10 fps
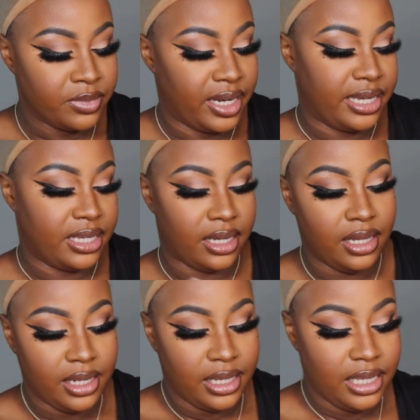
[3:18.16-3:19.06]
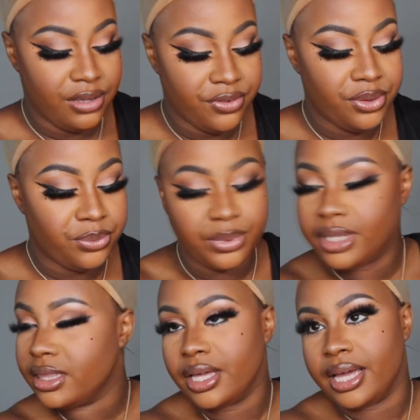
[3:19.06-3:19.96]
Like even
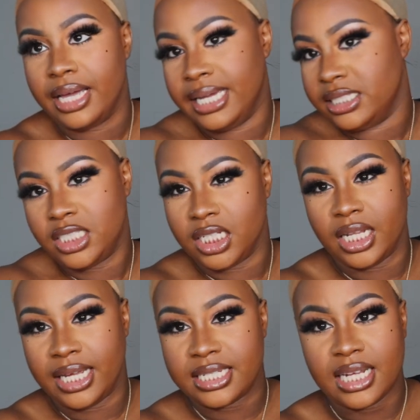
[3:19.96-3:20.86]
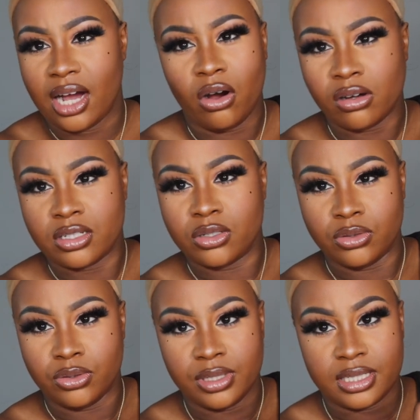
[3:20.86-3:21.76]
with a HD lace, I
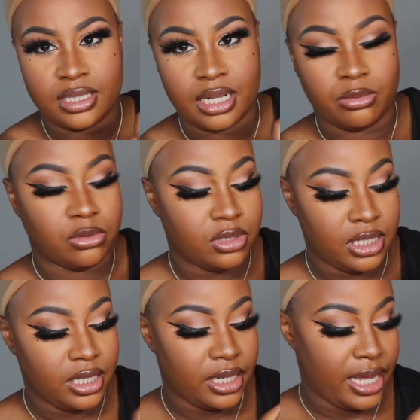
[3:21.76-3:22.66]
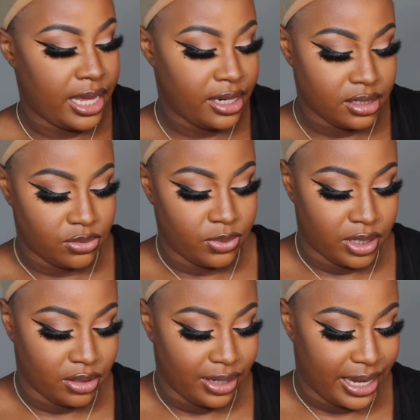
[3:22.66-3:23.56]
also do this same routine. And as
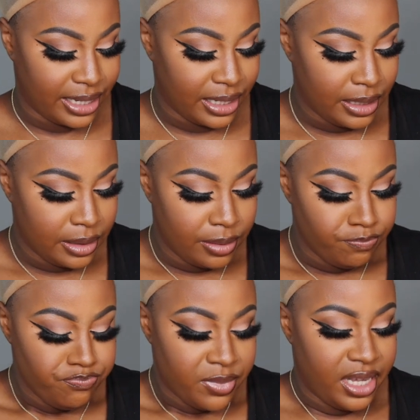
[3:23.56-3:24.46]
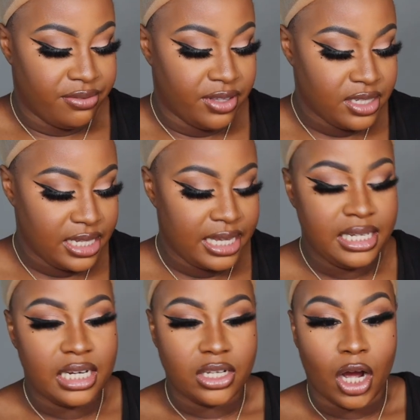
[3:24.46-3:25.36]
well, like if there's
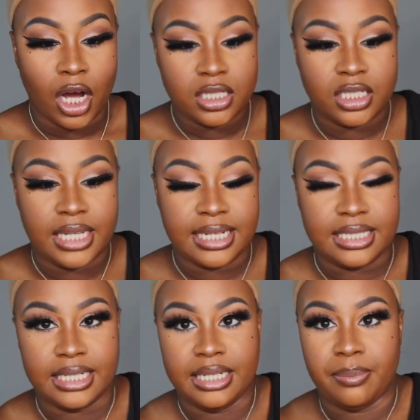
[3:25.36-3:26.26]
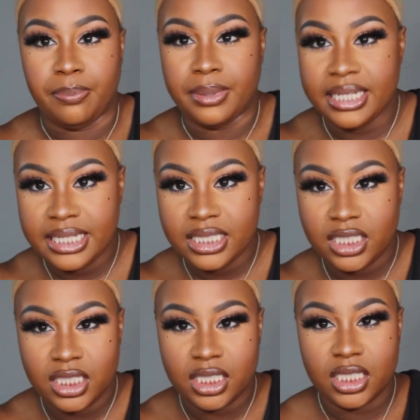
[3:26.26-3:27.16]
any knots that didn't
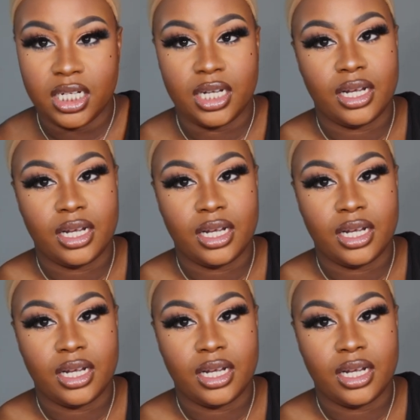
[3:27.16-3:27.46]
bleach,